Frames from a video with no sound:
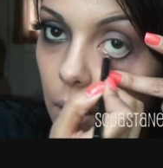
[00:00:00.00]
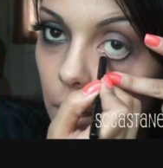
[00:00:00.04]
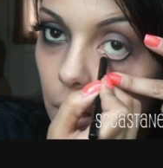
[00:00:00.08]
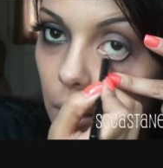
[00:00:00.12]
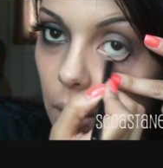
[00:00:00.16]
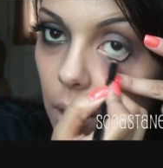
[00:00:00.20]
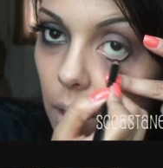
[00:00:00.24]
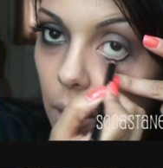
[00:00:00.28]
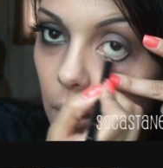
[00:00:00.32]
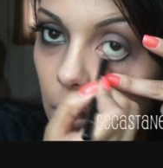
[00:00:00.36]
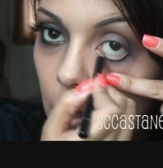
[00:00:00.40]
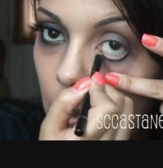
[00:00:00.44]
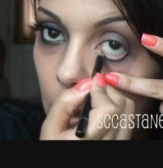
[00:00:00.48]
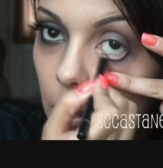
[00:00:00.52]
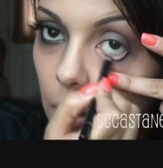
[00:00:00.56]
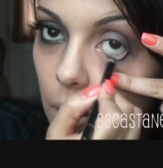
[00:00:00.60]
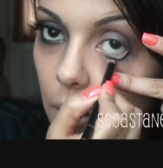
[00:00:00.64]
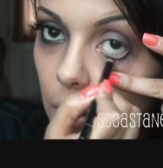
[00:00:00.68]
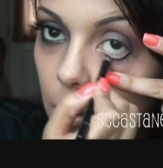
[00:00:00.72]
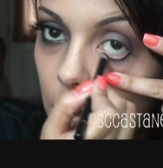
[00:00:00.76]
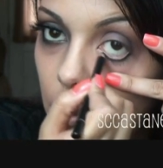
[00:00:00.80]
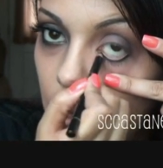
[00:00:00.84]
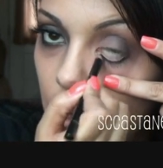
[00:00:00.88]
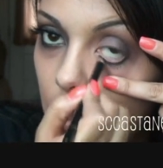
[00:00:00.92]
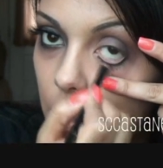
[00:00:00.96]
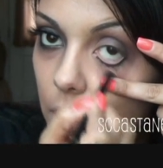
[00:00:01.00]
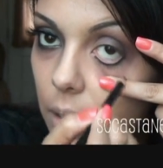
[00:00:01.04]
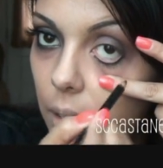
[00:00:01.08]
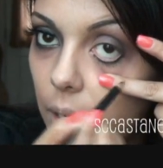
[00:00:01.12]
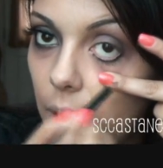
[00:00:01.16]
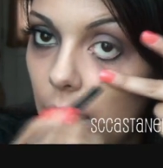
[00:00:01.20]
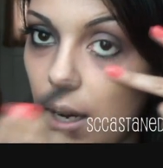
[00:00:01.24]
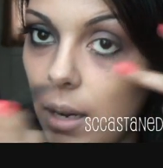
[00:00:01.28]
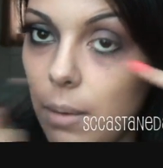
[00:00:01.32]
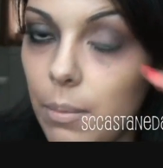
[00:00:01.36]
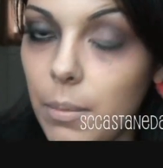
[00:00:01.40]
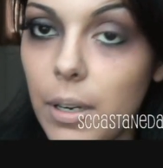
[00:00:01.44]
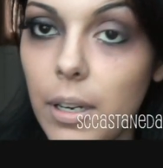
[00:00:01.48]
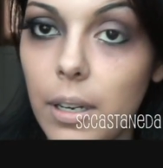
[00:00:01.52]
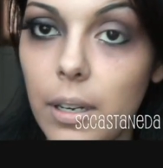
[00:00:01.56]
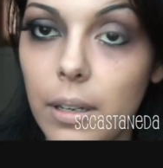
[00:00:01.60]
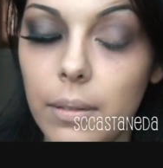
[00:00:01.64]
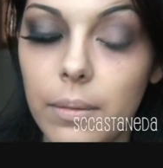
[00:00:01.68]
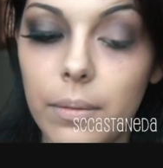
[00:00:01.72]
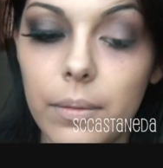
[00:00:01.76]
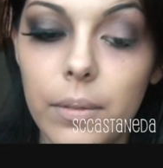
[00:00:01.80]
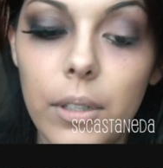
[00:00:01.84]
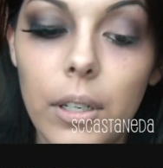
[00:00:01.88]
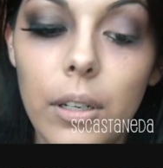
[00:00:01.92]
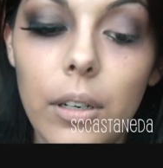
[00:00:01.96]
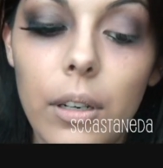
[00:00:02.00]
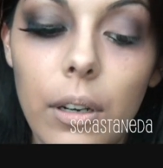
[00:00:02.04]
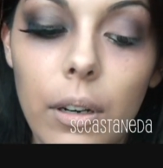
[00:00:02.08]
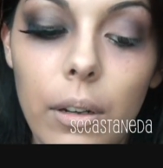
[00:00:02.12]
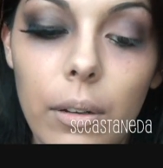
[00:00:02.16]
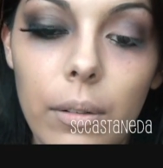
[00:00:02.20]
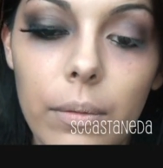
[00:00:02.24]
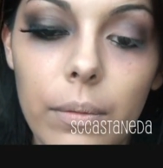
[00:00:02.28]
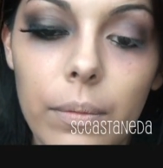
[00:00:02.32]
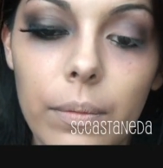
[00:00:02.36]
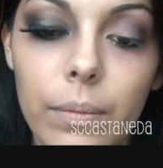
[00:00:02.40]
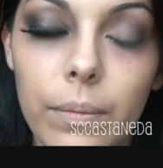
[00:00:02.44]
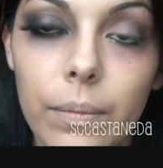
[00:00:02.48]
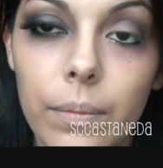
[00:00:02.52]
No, don't touch the camera. No, no, no.